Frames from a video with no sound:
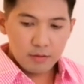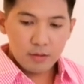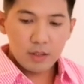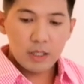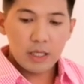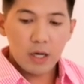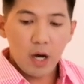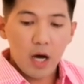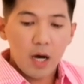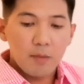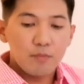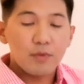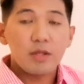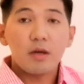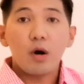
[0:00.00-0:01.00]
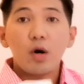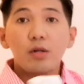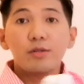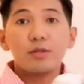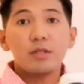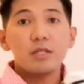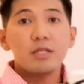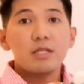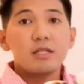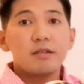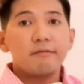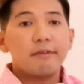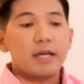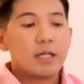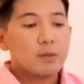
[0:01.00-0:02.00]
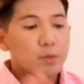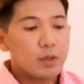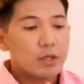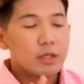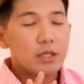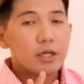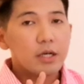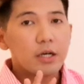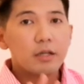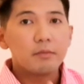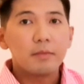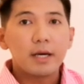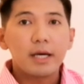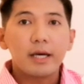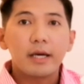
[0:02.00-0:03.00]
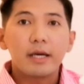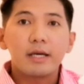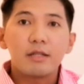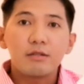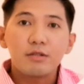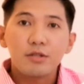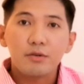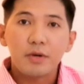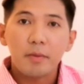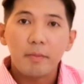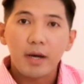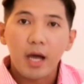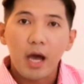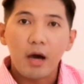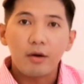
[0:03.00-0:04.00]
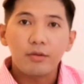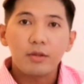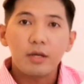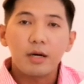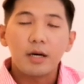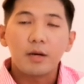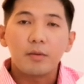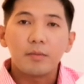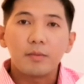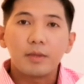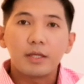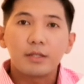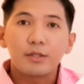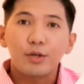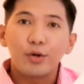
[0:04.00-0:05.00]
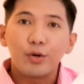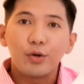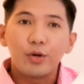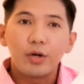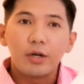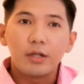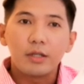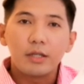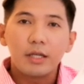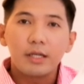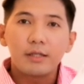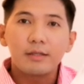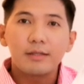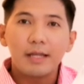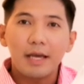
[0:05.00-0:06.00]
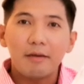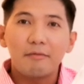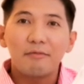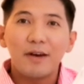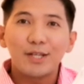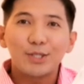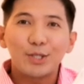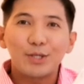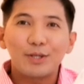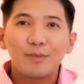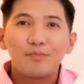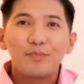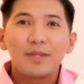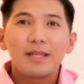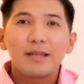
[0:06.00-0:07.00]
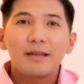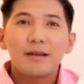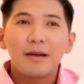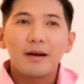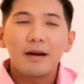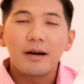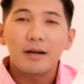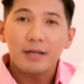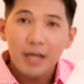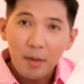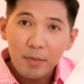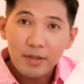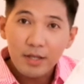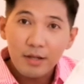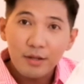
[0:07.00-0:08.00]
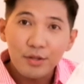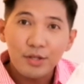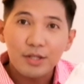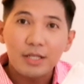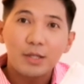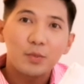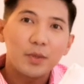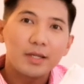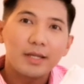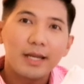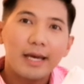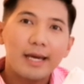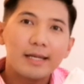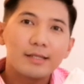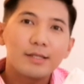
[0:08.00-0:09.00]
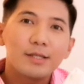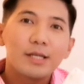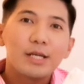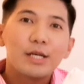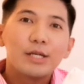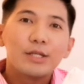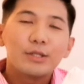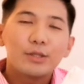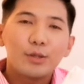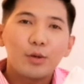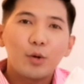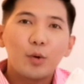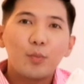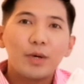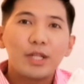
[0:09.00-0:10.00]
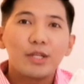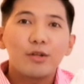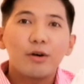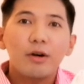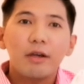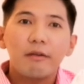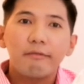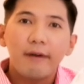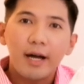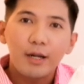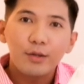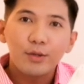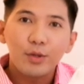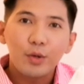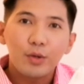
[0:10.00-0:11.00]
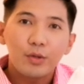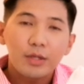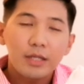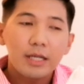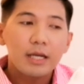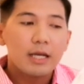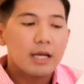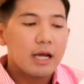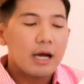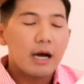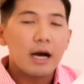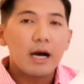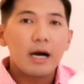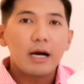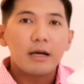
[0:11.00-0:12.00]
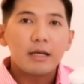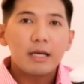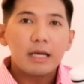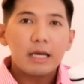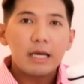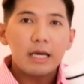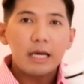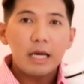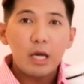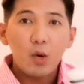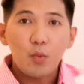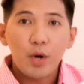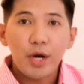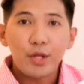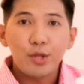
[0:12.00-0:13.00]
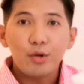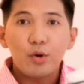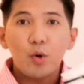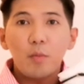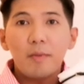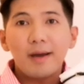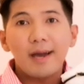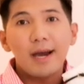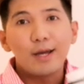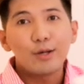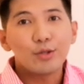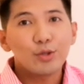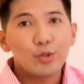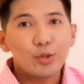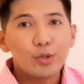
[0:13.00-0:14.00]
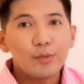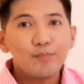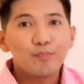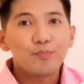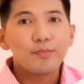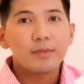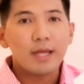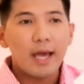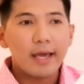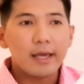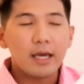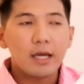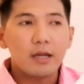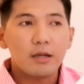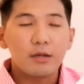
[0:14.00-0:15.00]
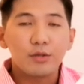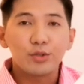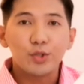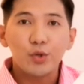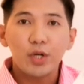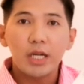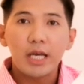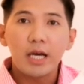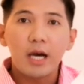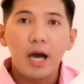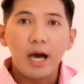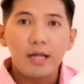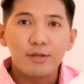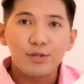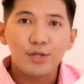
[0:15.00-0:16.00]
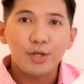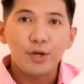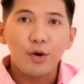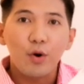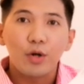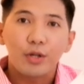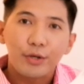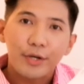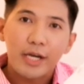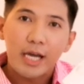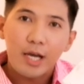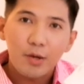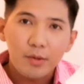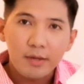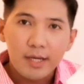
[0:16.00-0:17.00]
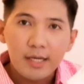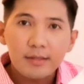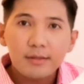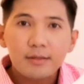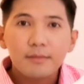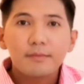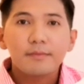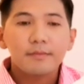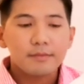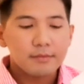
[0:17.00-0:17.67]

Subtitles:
So, also, this is available on my Instagram account. It's named Fashion Capital 1328. So, pwede nyo kong i-follow doon. I-inquire nyo kung magkano to. I can surely answer all your inquiries.